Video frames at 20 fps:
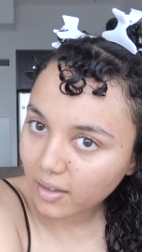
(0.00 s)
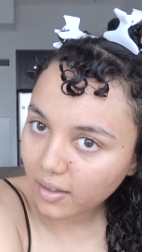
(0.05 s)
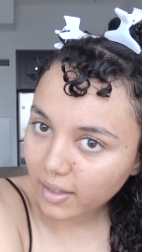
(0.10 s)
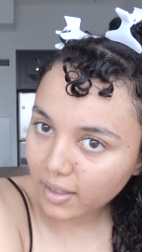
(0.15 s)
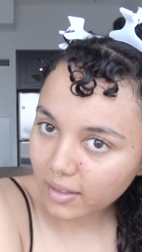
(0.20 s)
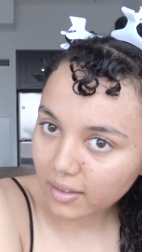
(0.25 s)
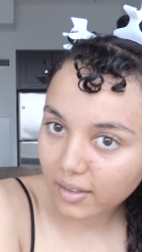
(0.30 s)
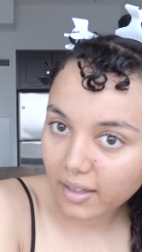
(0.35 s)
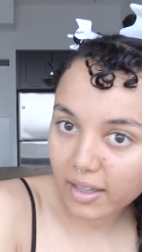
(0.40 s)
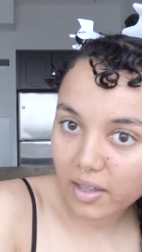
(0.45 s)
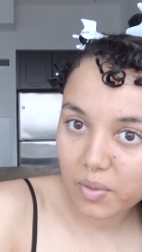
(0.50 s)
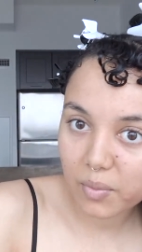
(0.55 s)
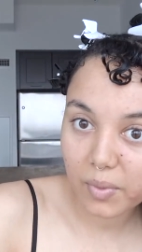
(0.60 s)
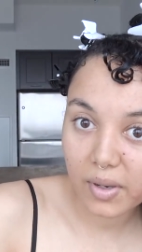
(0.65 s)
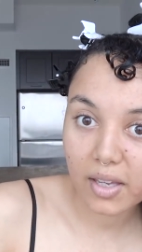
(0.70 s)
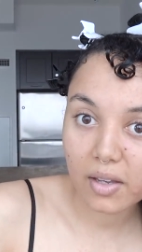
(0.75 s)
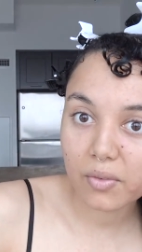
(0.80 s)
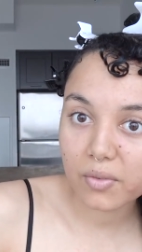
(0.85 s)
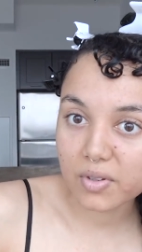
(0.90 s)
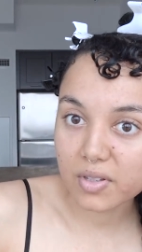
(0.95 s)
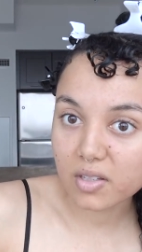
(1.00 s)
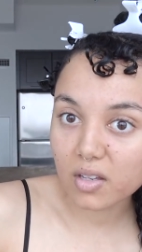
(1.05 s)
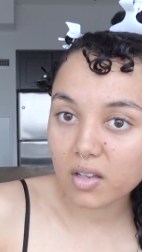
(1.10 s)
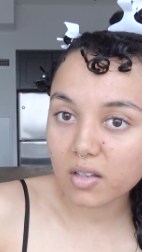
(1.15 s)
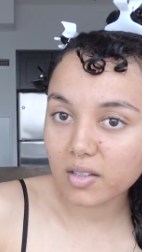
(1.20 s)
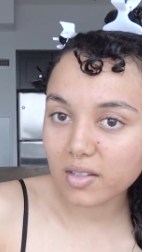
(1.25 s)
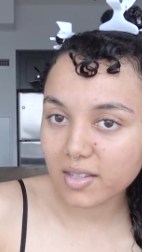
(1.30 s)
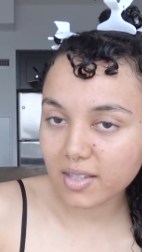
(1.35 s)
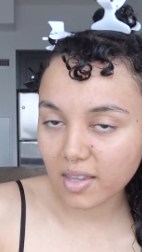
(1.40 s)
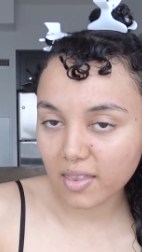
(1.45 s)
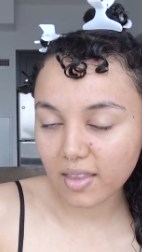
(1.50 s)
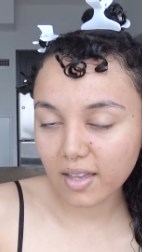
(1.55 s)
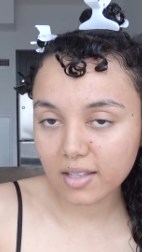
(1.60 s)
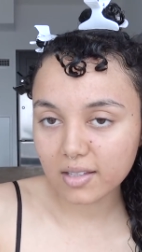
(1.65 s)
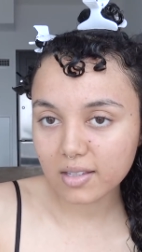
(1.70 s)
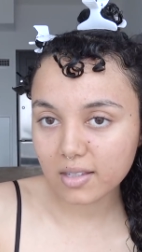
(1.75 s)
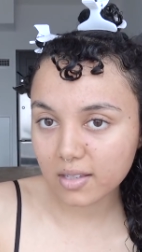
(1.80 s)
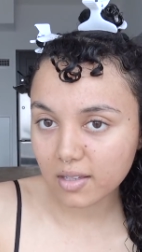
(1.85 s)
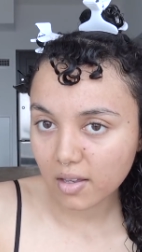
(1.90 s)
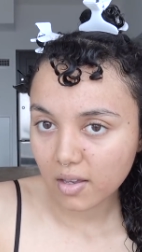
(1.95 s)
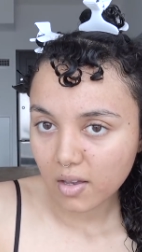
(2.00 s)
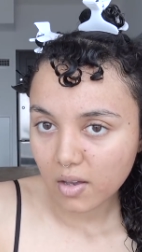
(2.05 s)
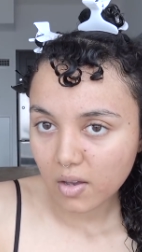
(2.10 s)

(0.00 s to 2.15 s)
like a lightweight results, and that's